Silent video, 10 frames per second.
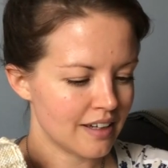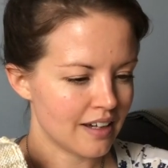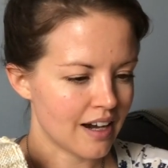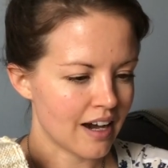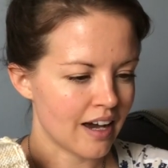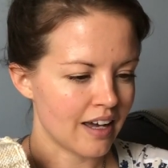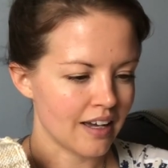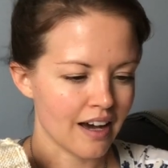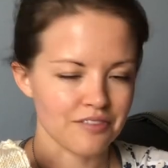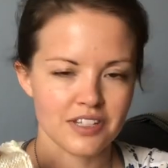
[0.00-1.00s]
I
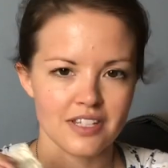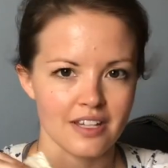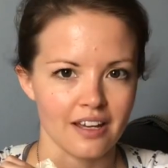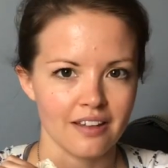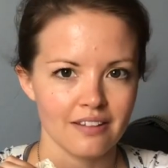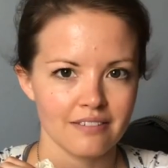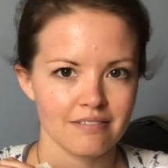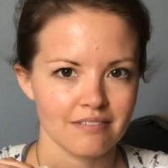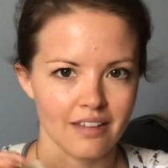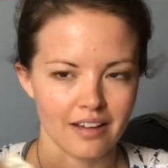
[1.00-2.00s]
have to say
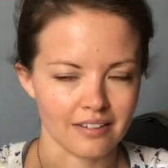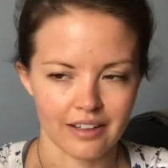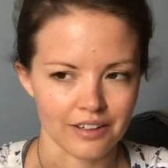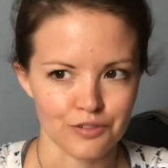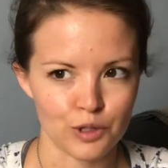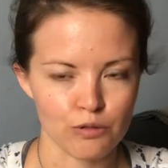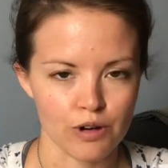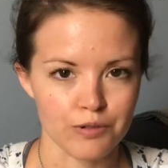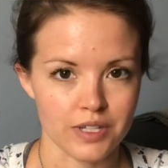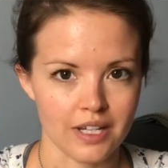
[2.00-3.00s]
that like a few
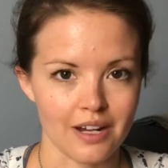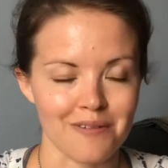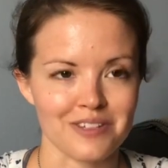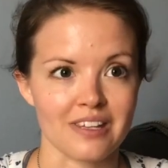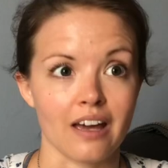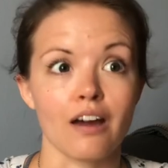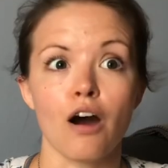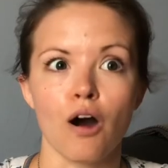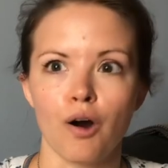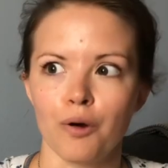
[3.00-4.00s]
rows in, I was like,
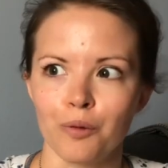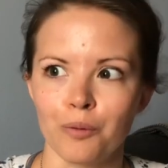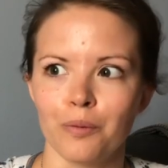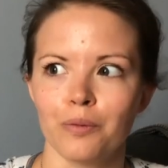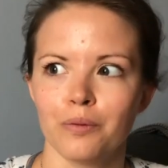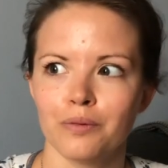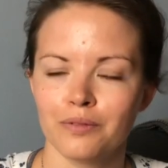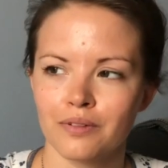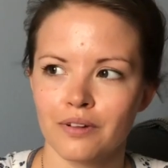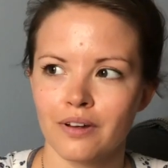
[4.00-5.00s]
oh,
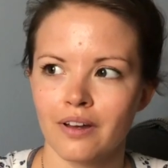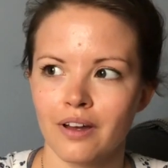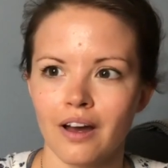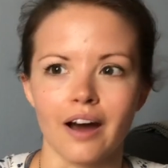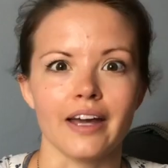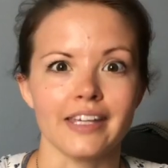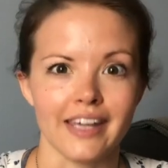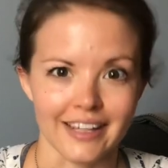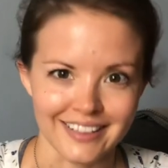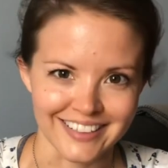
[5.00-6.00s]
I
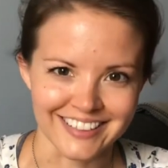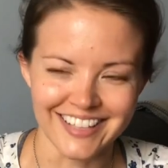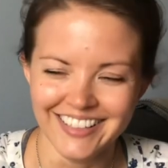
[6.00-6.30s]
get it.